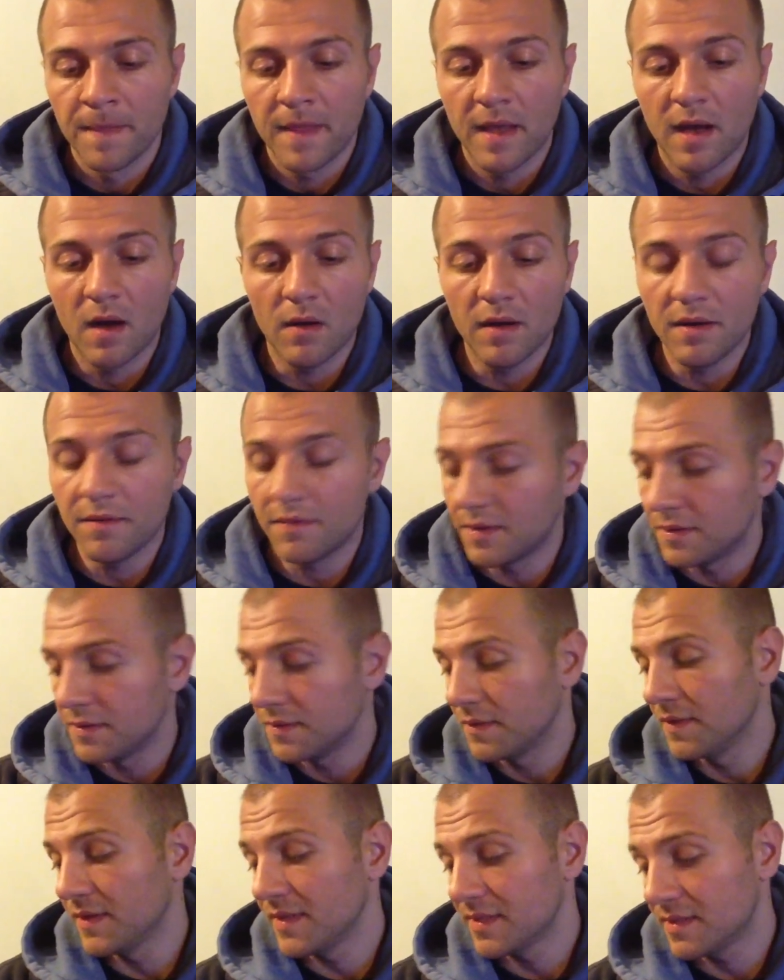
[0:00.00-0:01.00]

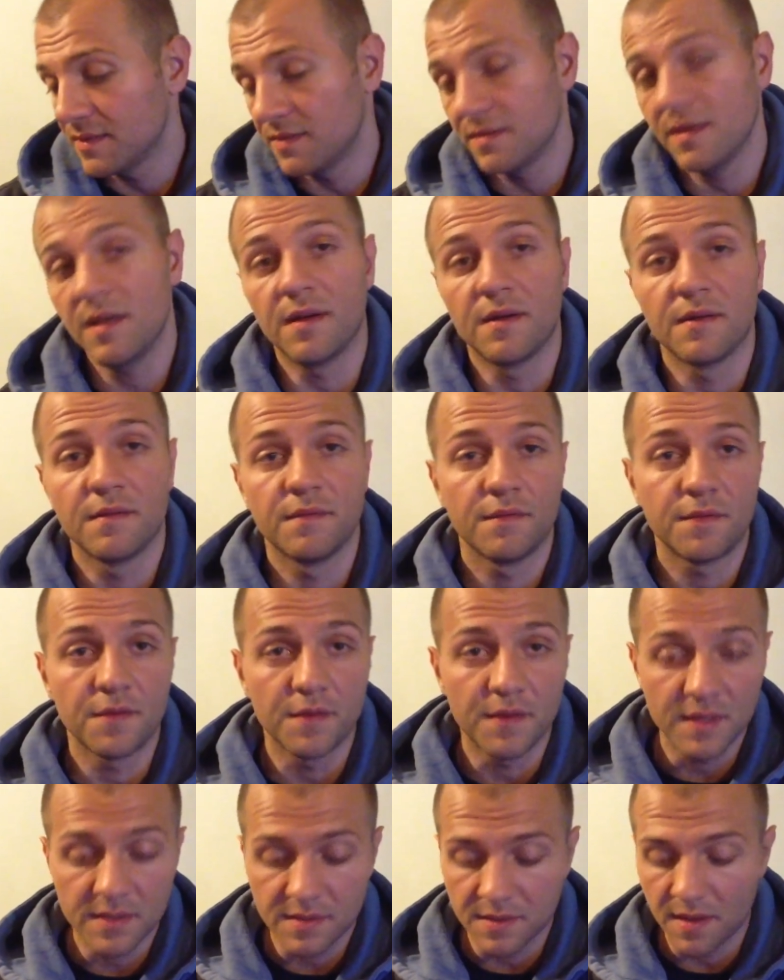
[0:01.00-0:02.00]
However, this is it
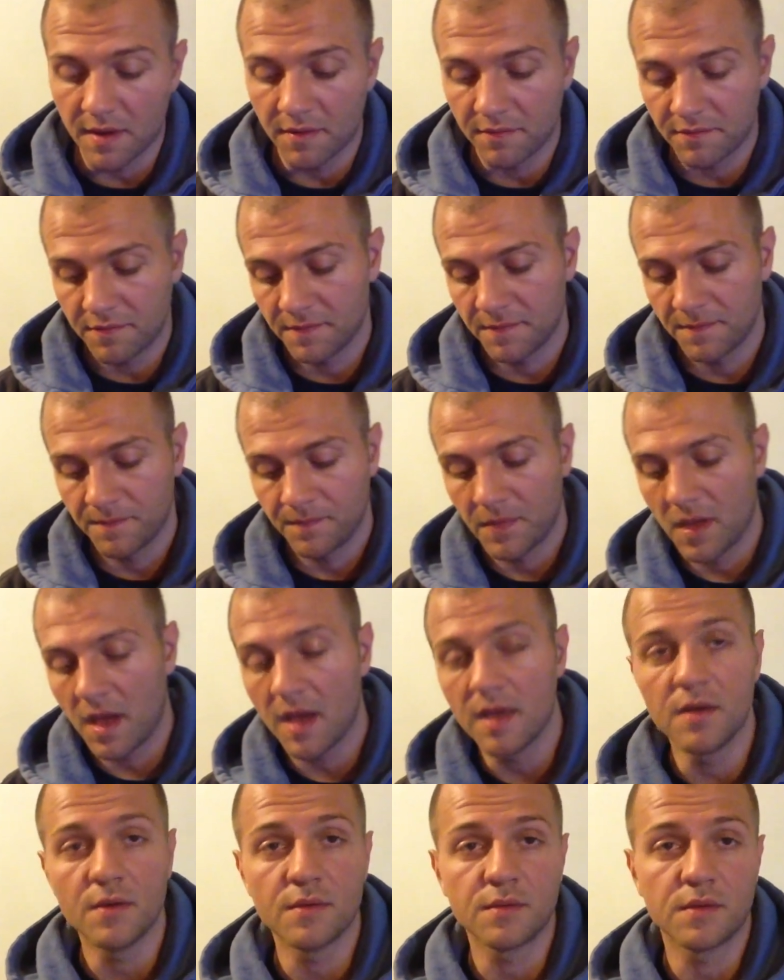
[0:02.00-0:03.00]
for this knife.
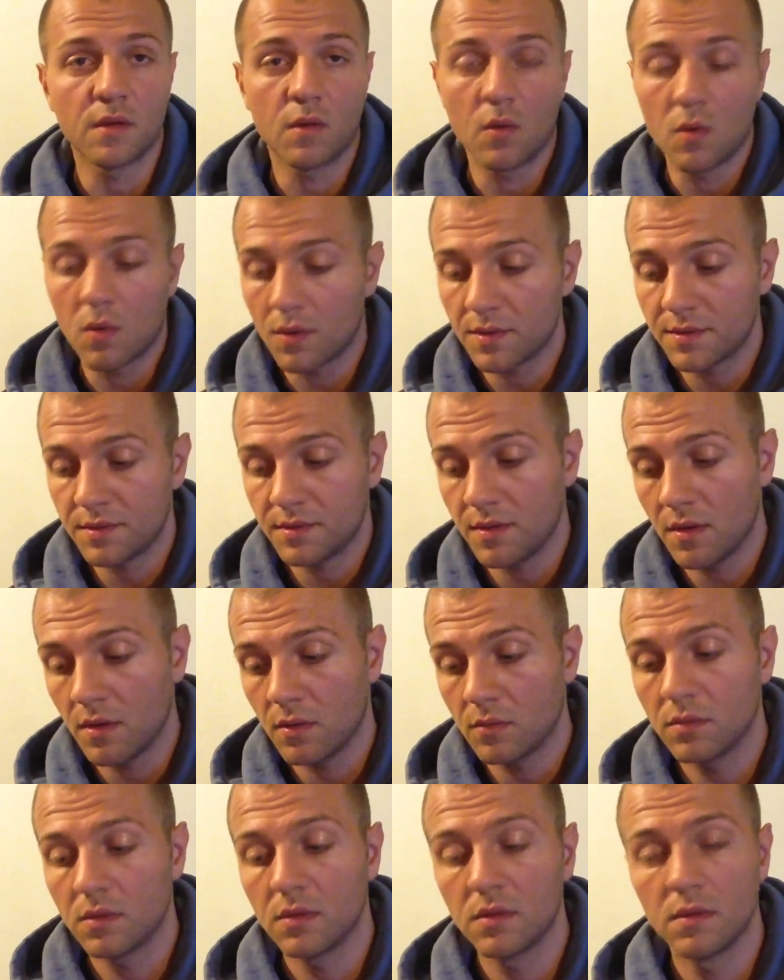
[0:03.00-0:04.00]
I use the coarse
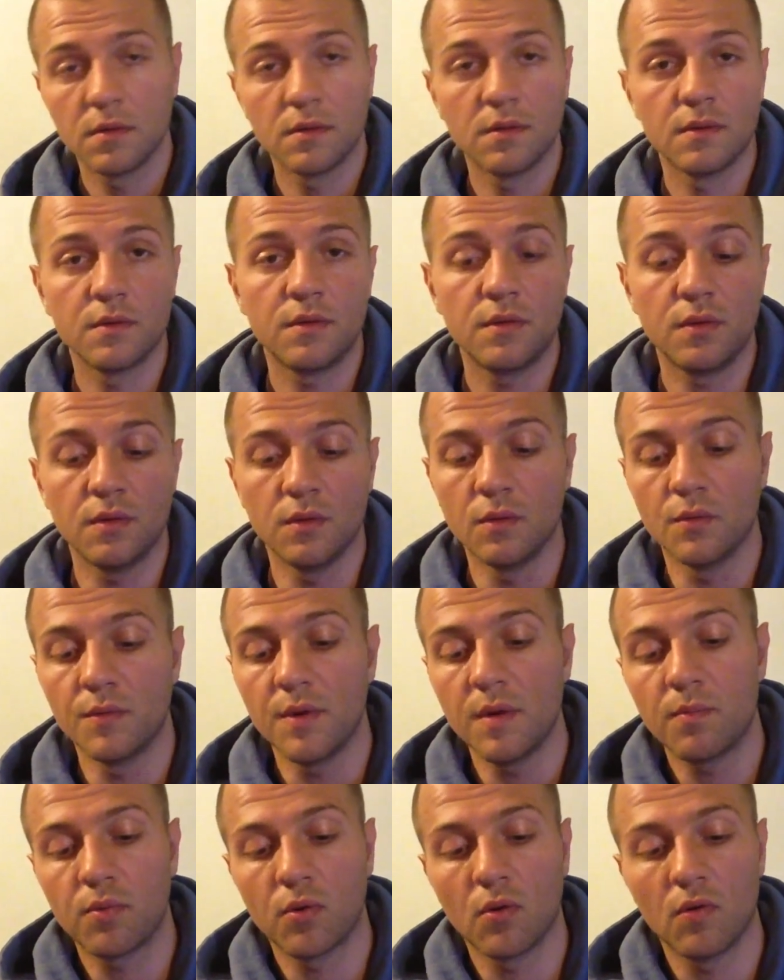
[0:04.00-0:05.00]
stone to
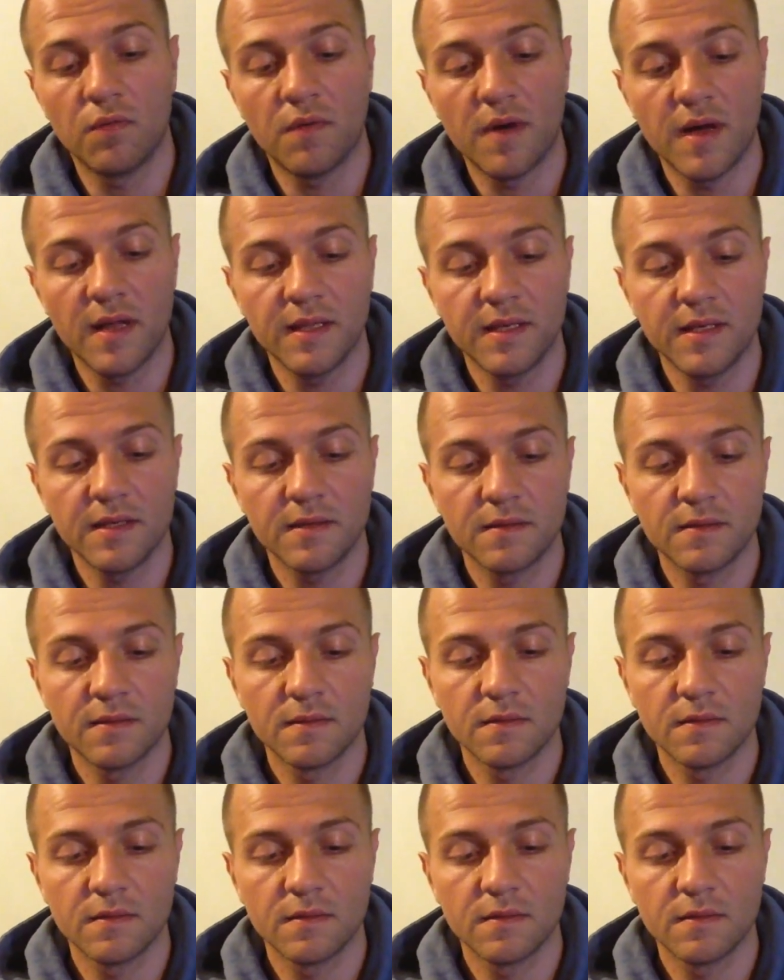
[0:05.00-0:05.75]
reprofile it.